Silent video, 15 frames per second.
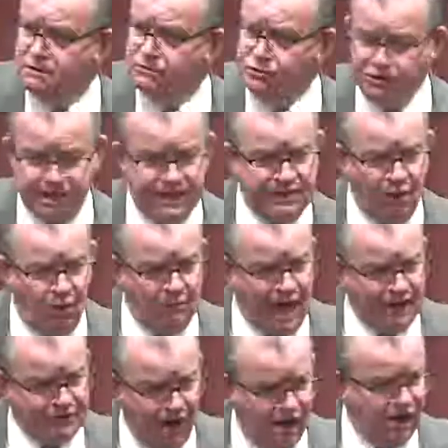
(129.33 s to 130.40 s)
You're getting on
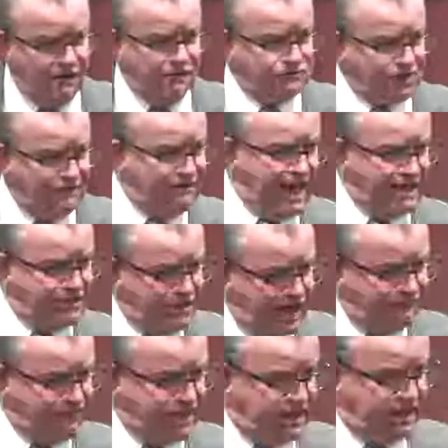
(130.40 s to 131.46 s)
my nerves. I've had
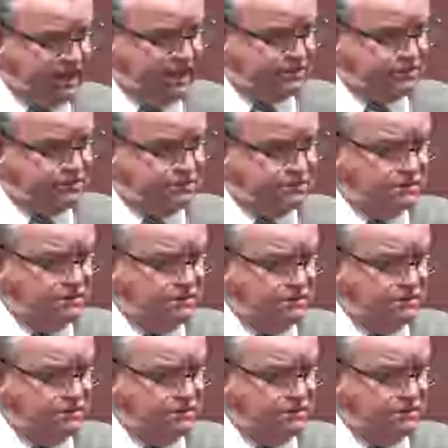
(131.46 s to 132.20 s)
enough of this.